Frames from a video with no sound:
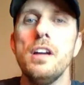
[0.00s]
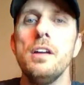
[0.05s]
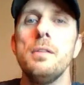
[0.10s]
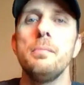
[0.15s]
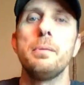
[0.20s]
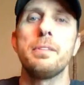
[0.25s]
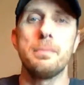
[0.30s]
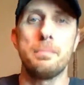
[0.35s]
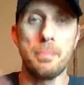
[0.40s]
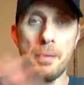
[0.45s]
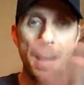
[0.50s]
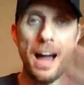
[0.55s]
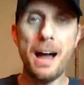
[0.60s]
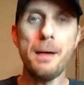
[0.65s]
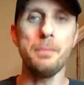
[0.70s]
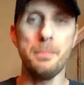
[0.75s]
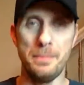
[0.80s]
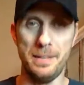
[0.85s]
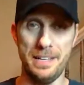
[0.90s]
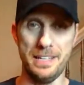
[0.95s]
but the
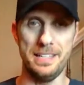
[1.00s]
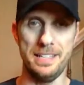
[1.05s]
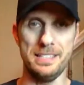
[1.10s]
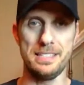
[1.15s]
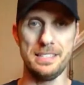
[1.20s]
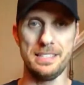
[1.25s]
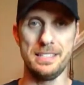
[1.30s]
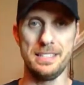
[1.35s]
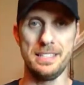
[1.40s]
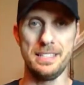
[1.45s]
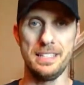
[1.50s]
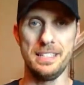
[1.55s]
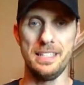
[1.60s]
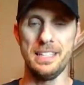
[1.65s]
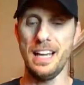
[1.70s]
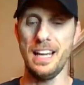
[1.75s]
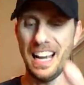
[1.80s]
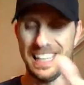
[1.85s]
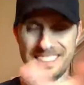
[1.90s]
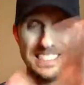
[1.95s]
problem is
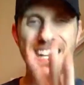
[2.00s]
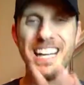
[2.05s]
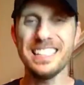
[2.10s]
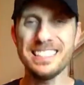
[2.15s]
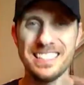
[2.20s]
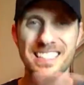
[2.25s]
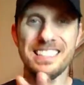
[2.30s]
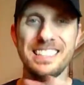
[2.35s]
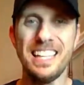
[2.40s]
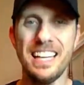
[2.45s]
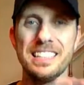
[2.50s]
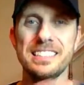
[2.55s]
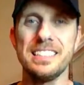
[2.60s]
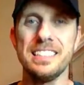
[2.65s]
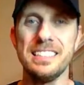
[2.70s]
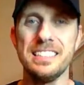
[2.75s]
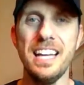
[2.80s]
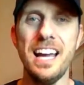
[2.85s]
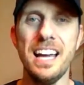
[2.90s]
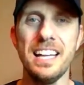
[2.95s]
I test and test
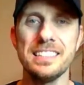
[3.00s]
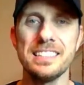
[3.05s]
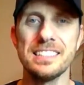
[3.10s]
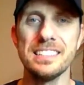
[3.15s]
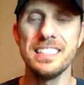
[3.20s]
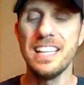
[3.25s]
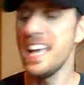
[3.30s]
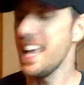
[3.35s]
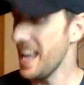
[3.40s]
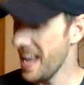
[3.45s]
and test